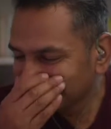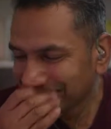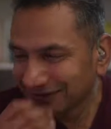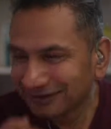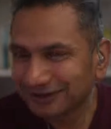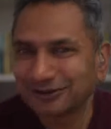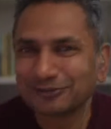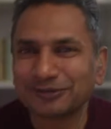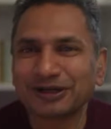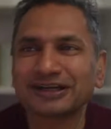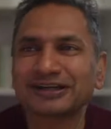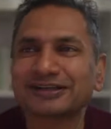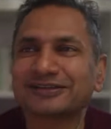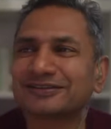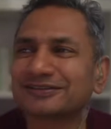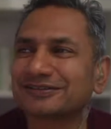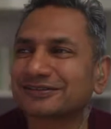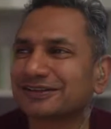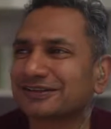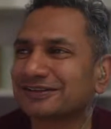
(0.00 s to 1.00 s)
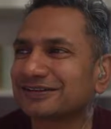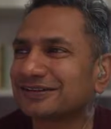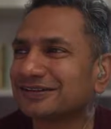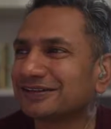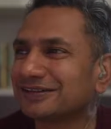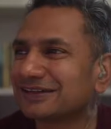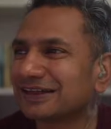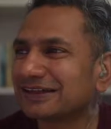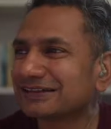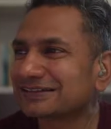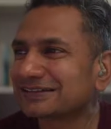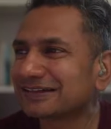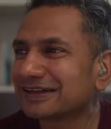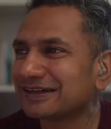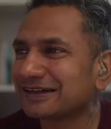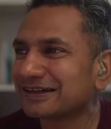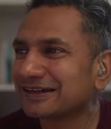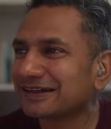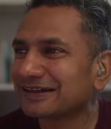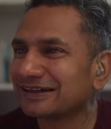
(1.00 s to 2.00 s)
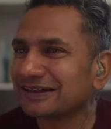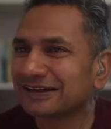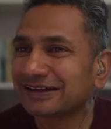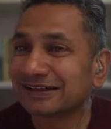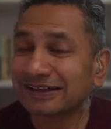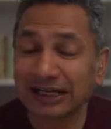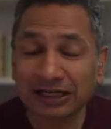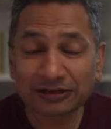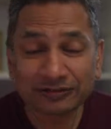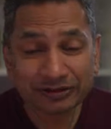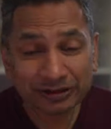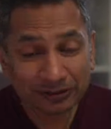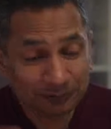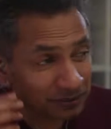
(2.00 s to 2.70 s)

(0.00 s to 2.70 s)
Oh, my good God. Let's carry on.